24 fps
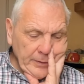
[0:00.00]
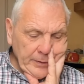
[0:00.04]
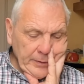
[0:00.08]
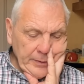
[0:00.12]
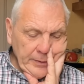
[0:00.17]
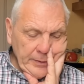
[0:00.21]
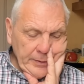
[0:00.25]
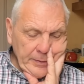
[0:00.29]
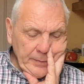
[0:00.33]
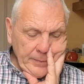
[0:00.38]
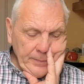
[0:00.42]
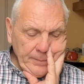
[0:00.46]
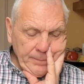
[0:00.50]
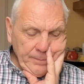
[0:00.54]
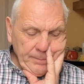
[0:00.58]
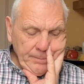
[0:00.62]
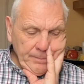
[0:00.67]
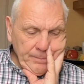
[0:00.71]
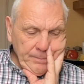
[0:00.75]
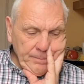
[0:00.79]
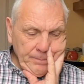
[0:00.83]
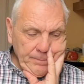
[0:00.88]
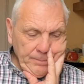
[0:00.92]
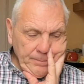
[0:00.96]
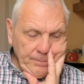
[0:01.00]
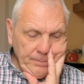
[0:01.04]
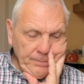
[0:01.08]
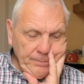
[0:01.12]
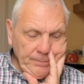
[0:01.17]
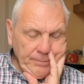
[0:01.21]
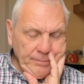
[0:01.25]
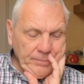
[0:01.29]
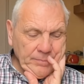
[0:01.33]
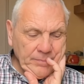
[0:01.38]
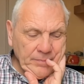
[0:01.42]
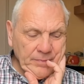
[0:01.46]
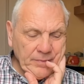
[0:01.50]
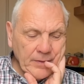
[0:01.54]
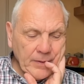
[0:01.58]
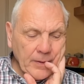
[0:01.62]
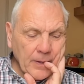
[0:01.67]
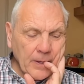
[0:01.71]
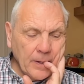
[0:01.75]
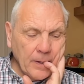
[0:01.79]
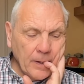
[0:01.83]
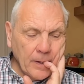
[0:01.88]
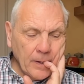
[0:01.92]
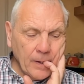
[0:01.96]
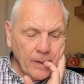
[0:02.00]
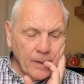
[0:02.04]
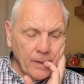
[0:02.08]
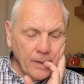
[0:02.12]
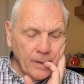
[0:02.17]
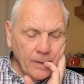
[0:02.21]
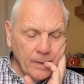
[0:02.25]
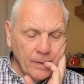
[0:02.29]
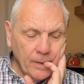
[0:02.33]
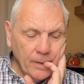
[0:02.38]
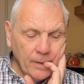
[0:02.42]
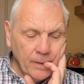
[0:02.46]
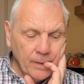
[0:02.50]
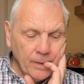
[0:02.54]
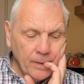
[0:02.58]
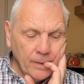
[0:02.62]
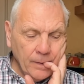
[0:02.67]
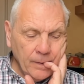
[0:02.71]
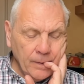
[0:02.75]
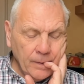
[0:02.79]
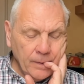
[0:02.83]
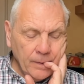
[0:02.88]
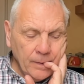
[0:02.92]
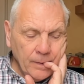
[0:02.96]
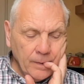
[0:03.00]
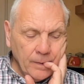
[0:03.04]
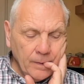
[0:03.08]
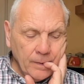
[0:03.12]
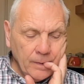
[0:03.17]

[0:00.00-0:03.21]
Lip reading: Nobody speaks.